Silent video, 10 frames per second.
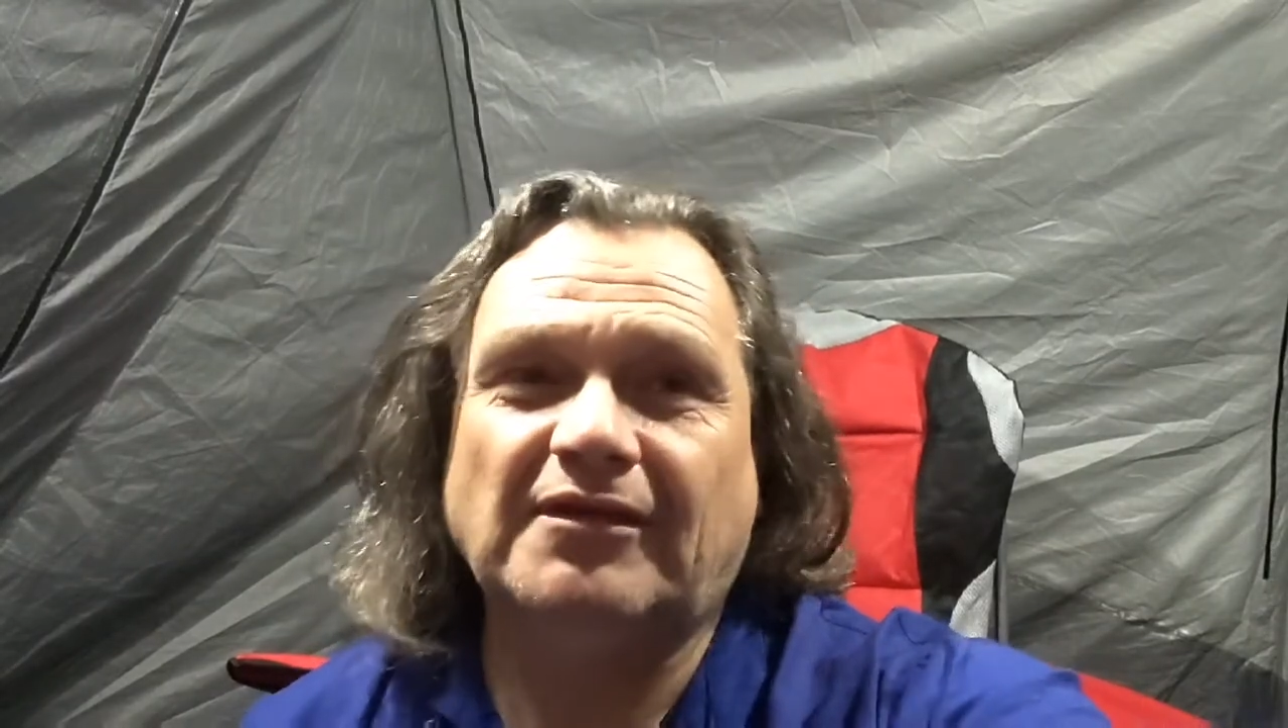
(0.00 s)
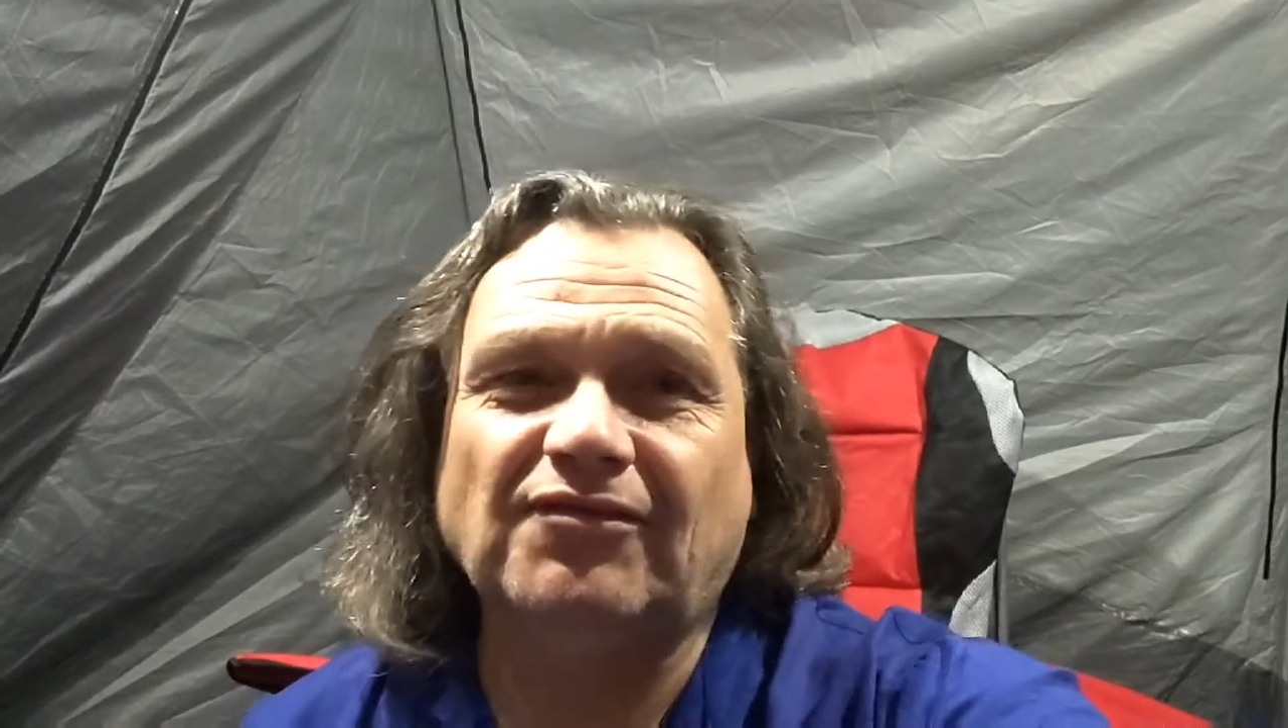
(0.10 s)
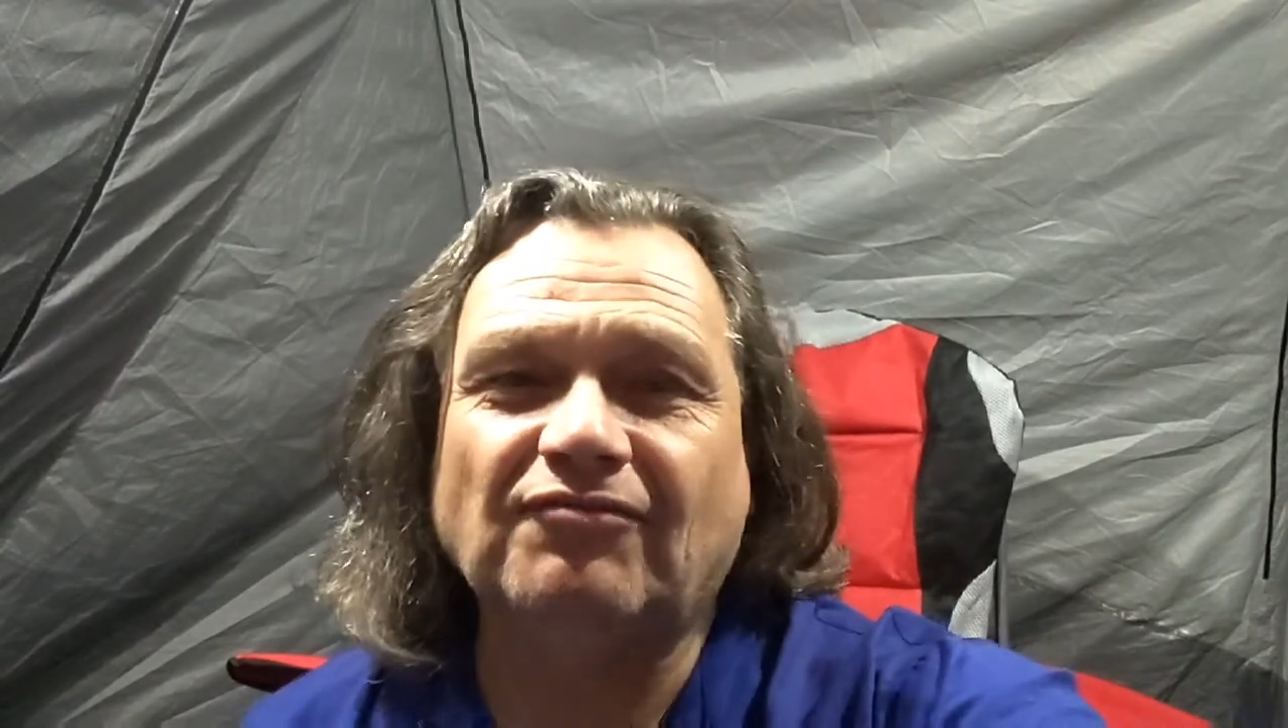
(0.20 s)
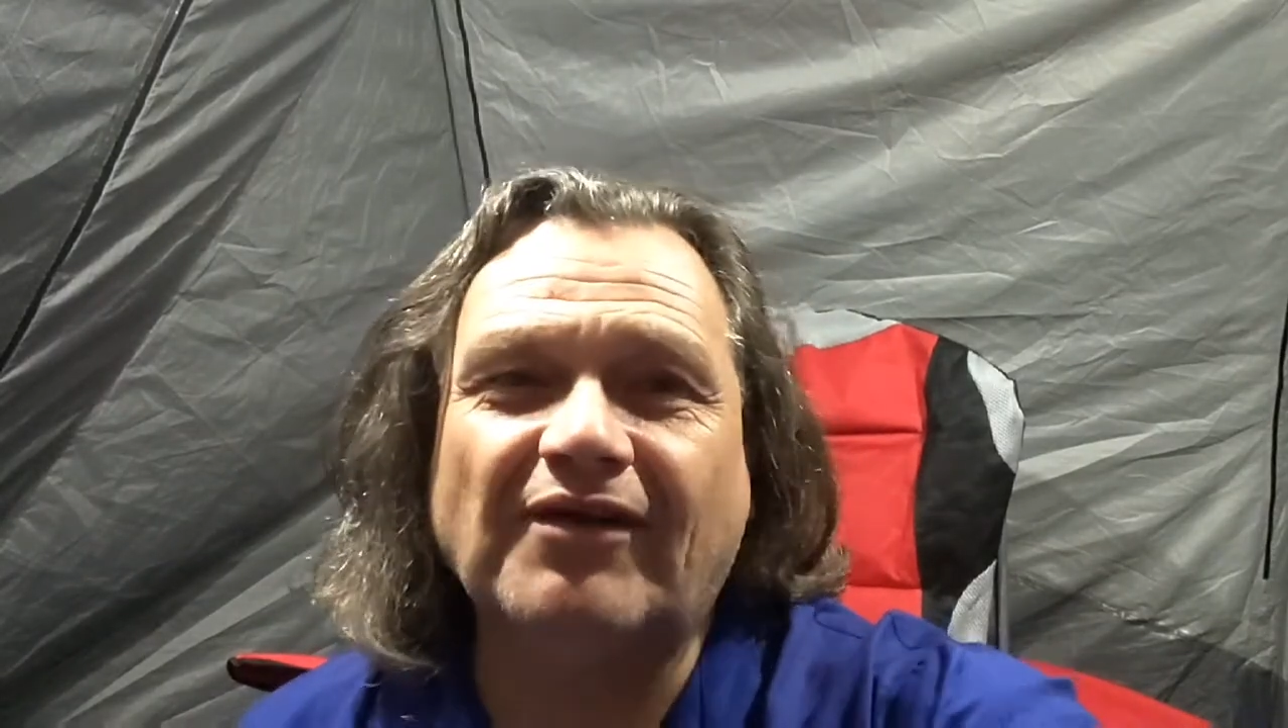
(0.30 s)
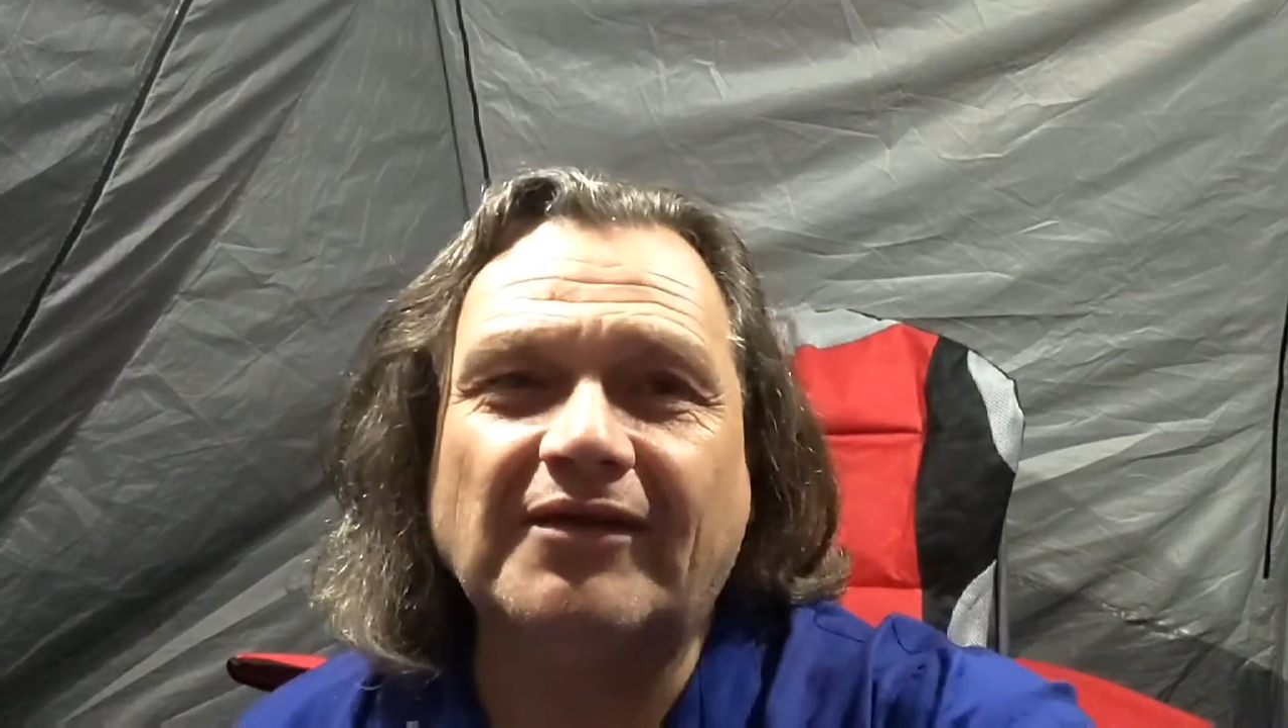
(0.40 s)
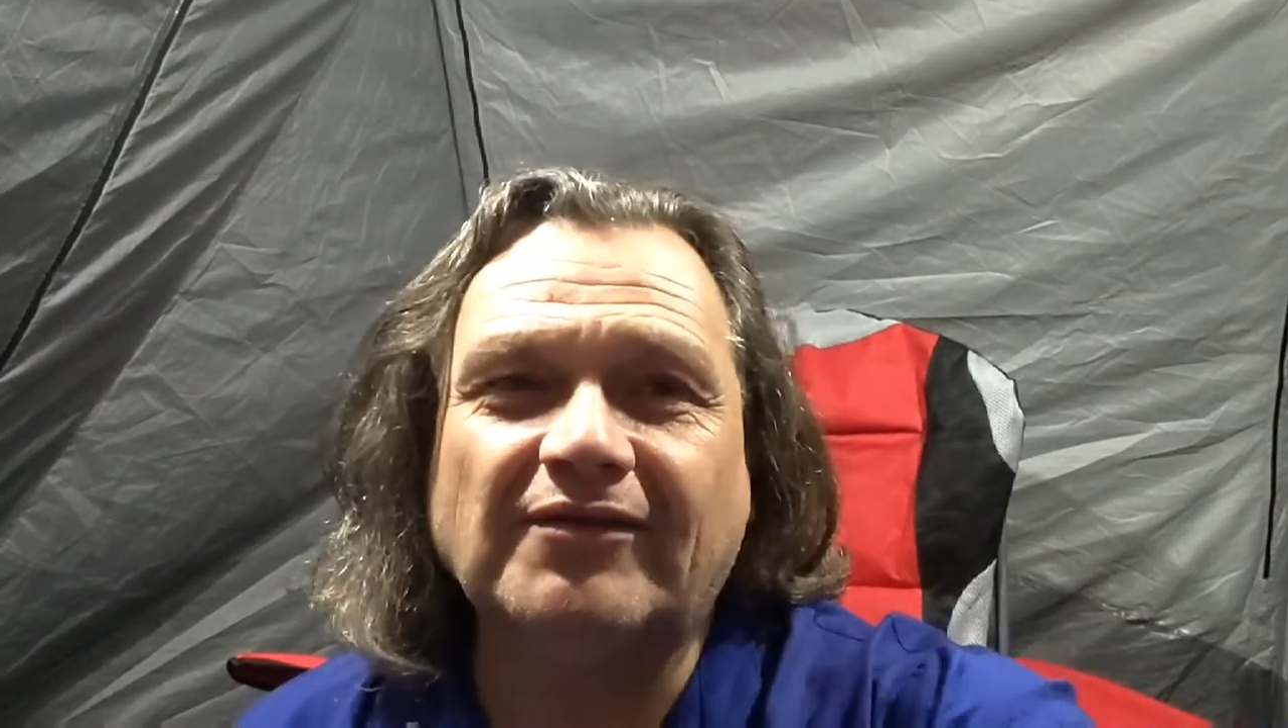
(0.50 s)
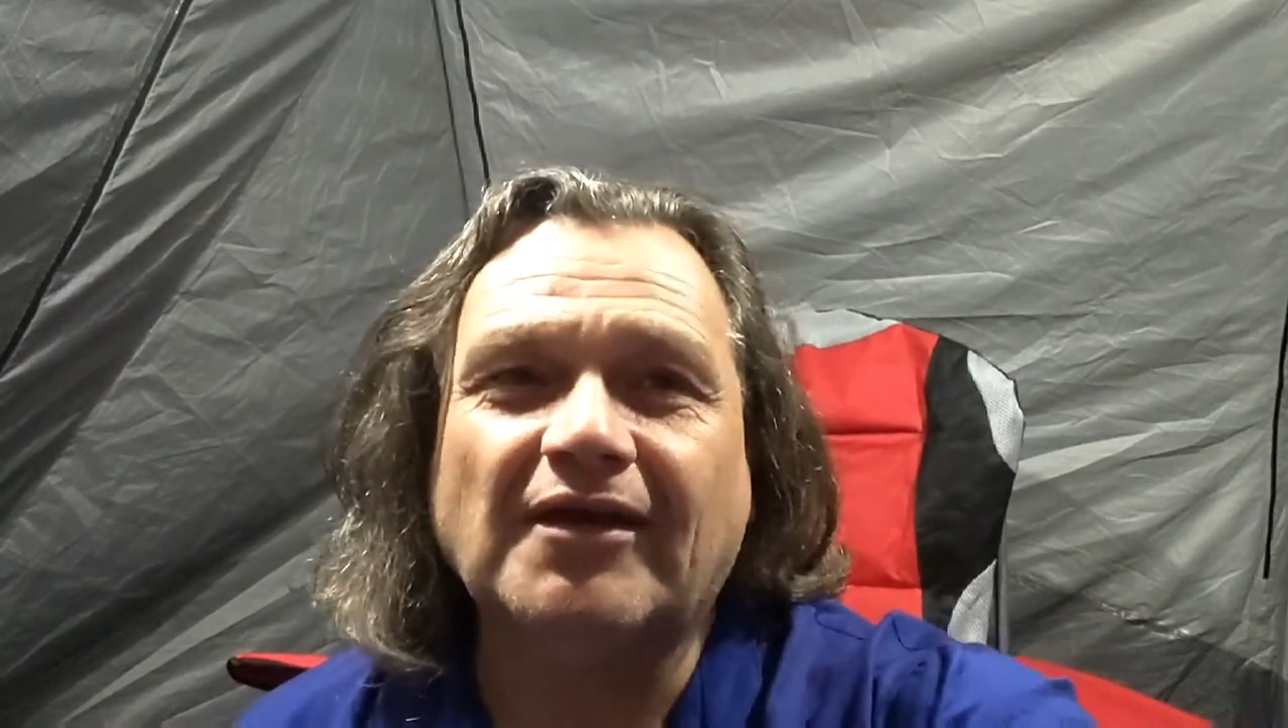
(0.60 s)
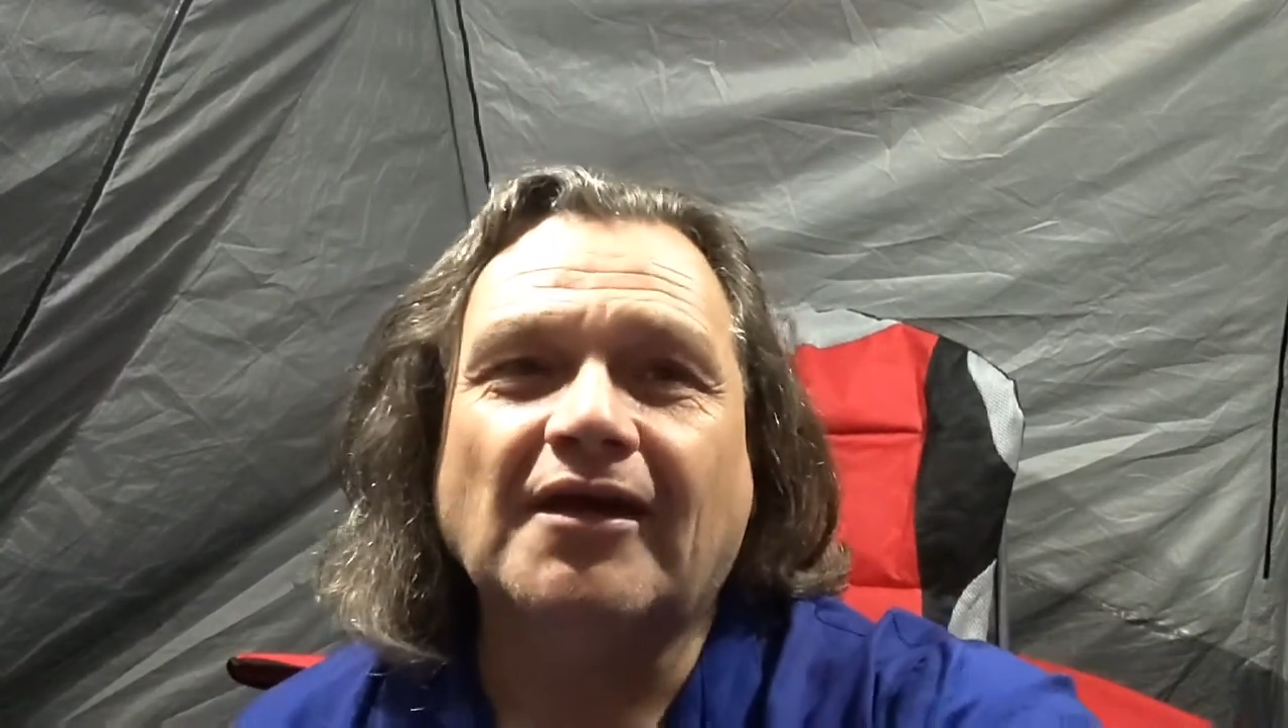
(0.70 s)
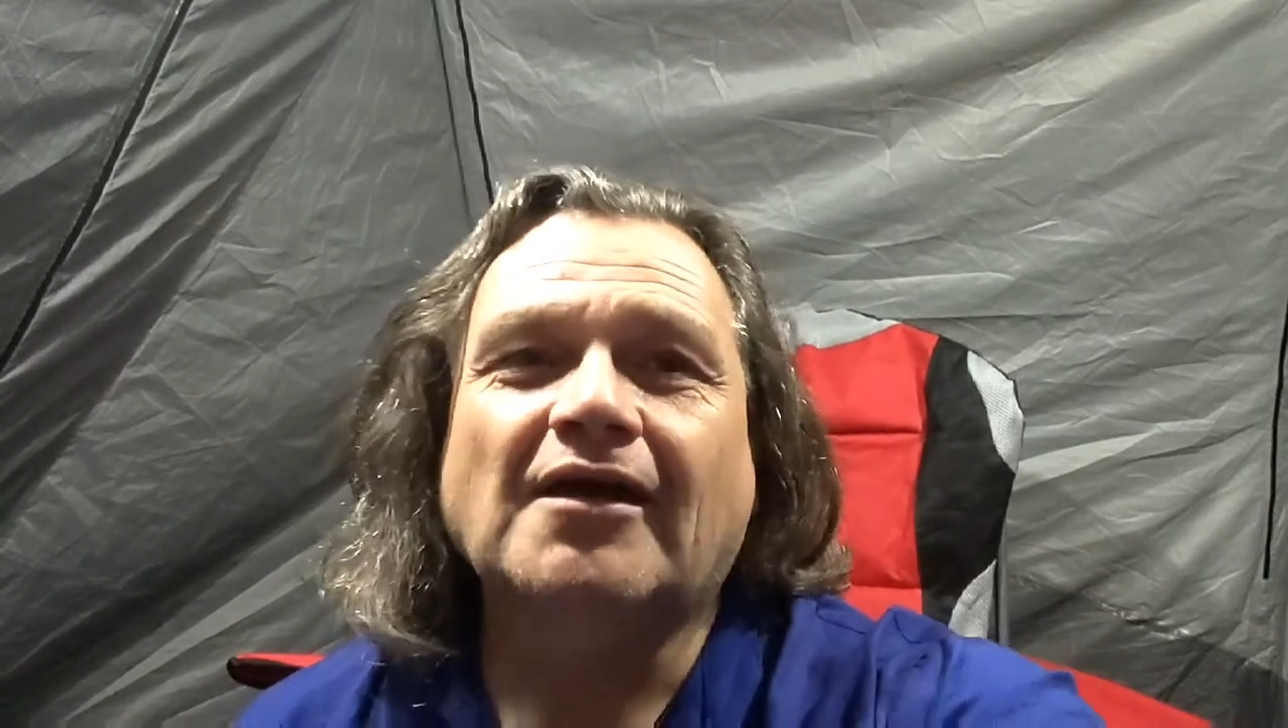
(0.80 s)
this event